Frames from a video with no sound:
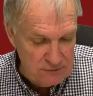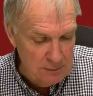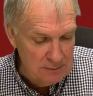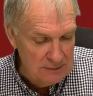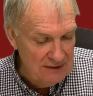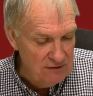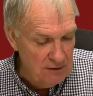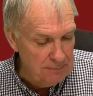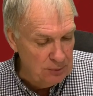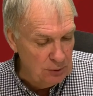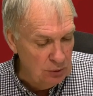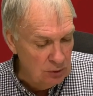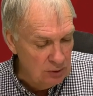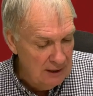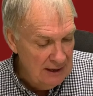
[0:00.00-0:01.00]
from
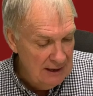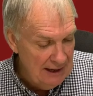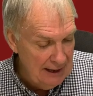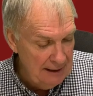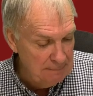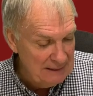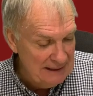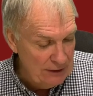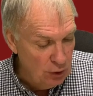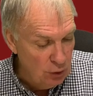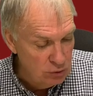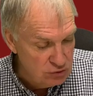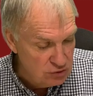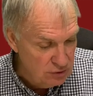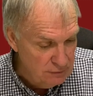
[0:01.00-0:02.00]
Liverpool. He played
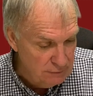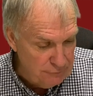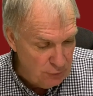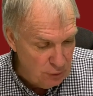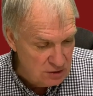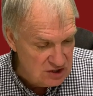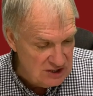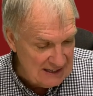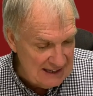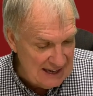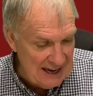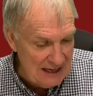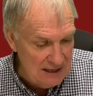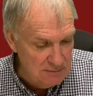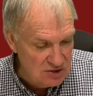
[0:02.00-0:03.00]
140
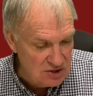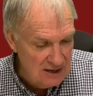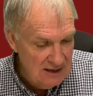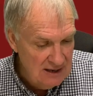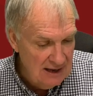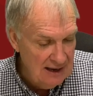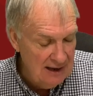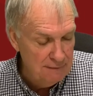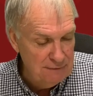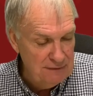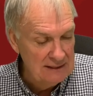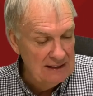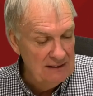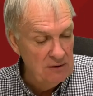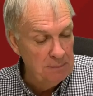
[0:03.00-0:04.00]
games for
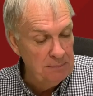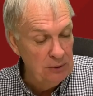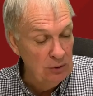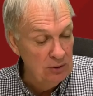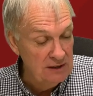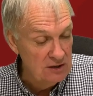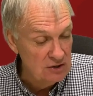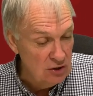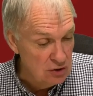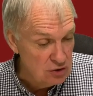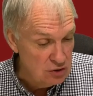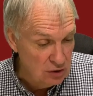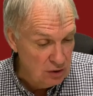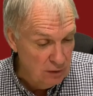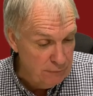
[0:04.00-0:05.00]
Liverpool and has
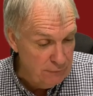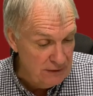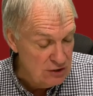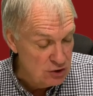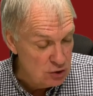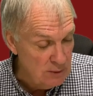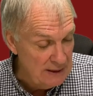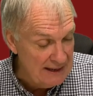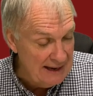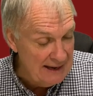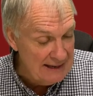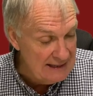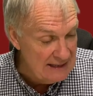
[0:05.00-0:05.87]
also got, he's 28